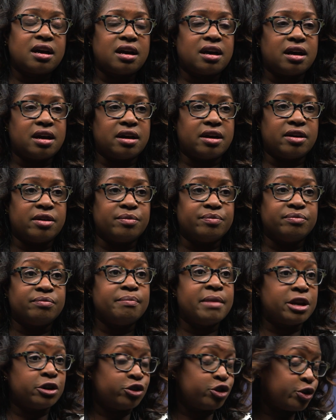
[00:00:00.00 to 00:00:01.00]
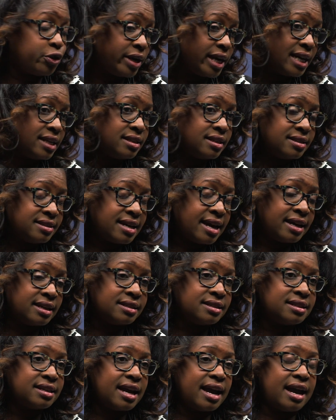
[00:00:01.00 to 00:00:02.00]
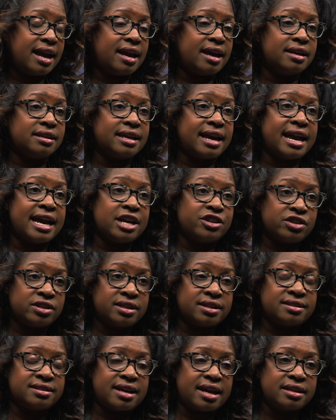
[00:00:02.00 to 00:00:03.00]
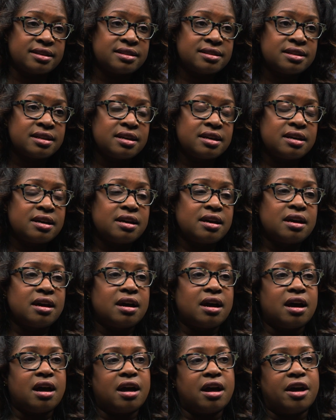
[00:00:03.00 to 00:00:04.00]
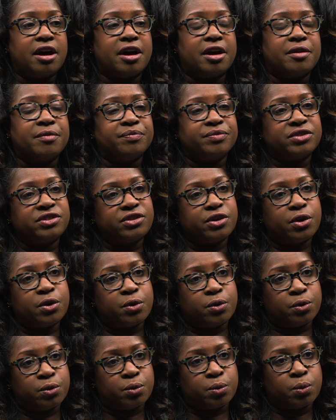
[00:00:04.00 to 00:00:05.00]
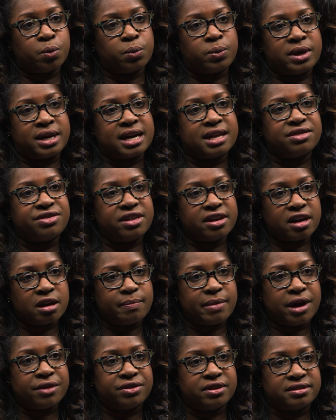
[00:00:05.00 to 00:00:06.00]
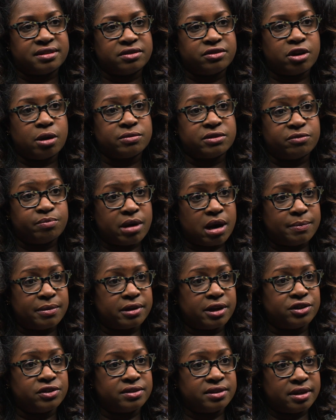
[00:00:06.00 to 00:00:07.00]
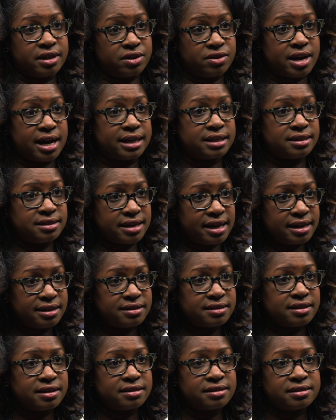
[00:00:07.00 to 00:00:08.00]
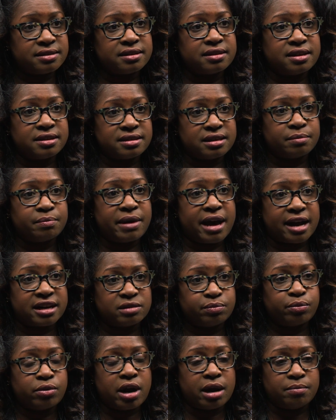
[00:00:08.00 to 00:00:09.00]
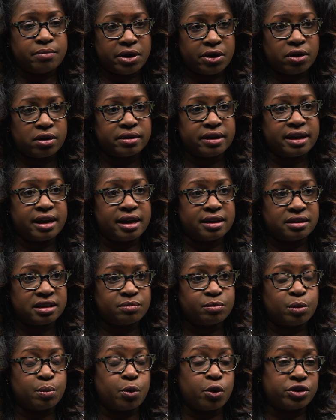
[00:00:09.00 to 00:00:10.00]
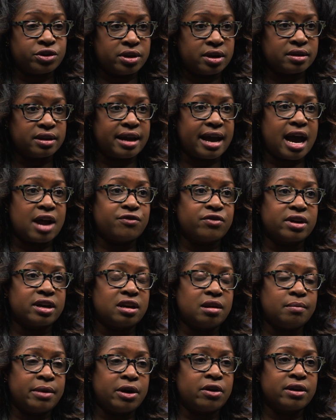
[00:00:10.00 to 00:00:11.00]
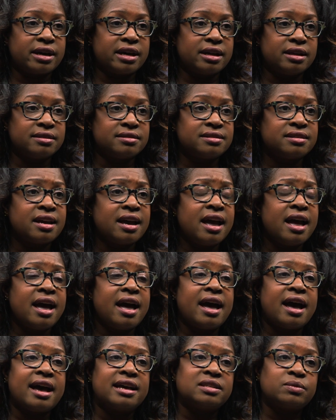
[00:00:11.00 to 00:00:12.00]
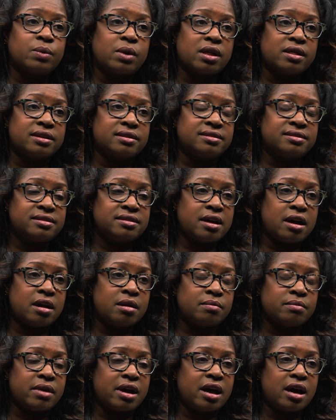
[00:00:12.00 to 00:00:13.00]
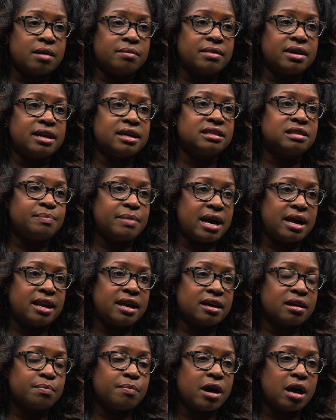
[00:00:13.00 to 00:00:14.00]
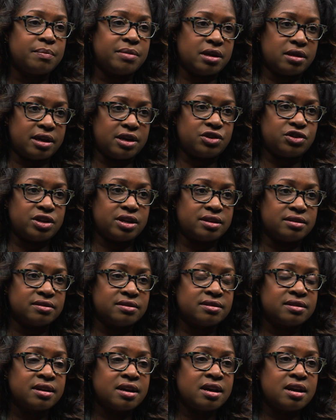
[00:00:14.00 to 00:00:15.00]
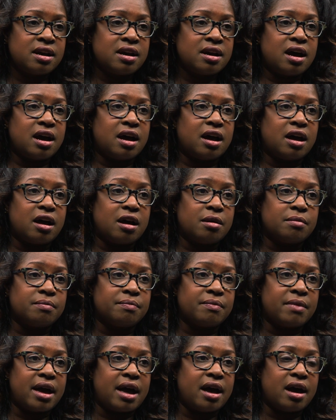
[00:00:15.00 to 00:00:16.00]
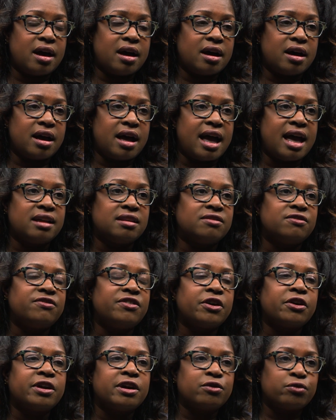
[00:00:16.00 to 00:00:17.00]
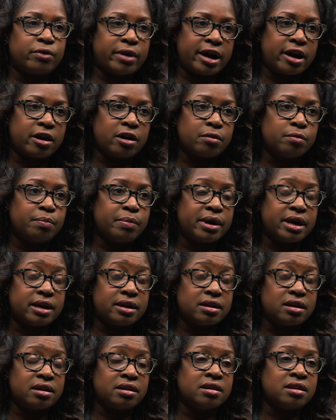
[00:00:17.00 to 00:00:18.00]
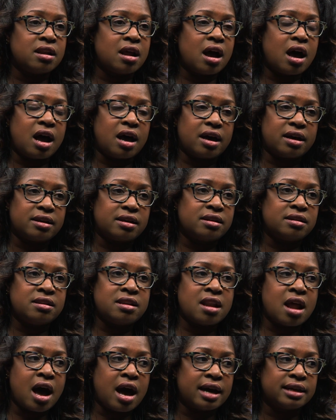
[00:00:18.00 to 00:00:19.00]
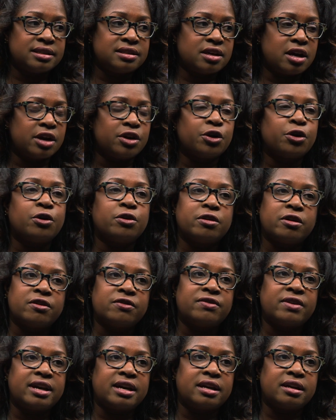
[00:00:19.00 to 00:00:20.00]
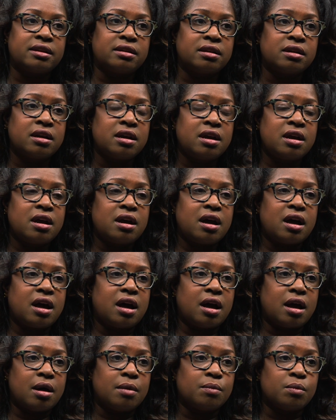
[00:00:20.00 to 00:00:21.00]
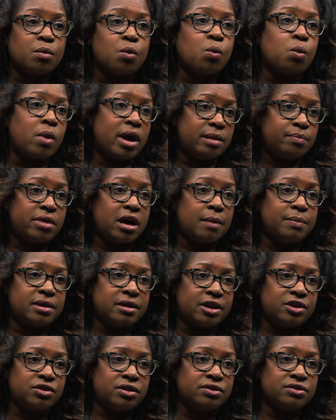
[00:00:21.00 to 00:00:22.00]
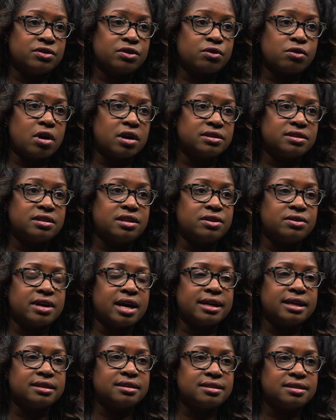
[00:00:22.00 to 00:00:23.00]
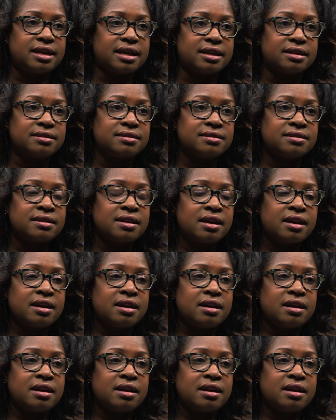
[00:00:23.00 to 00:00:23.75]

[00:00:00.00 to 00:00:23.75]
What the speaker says: Mediterranean descent, and Asian descent. So we can think about this in terms of populations in the United States. This impacts primarily and disproportionately African Americans, as well as some Hispanic populations, and very rare, but not unheard of in white populations across the United States.